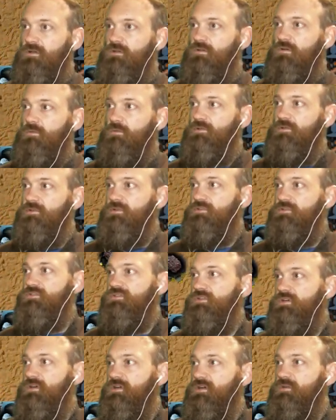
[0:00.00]
Cobalt
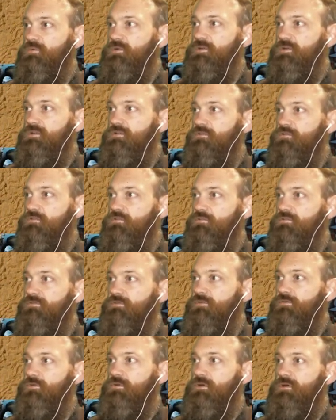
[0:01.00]
Oxide, what do you use
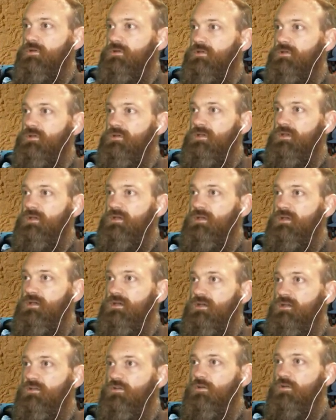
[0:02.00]
for?
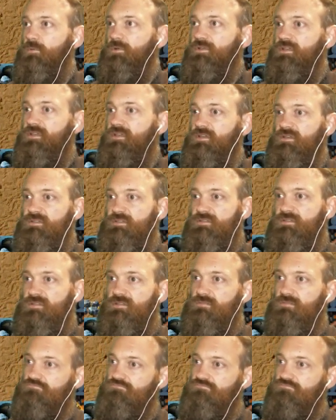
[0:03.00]
Cobalt ingots?